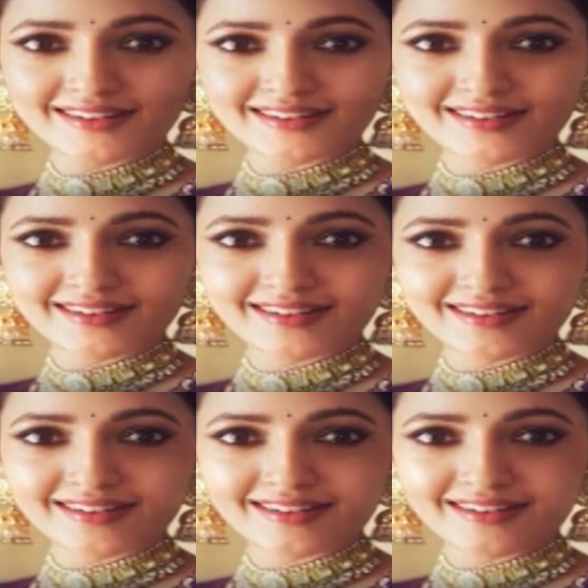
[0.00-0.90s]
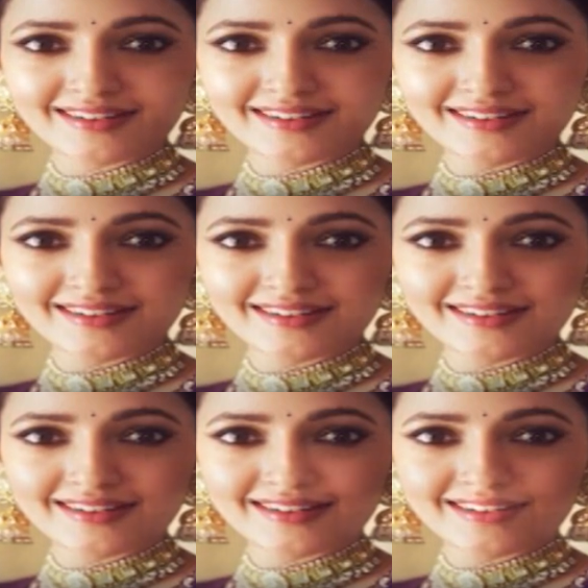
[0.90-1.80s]

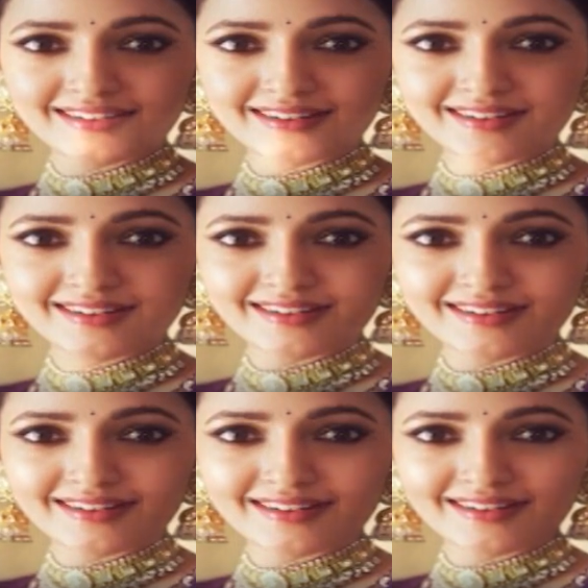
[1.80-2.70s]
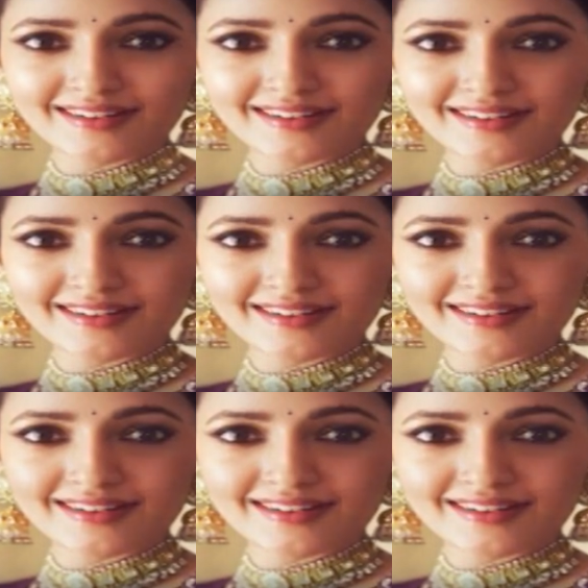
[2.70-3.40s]
(silent)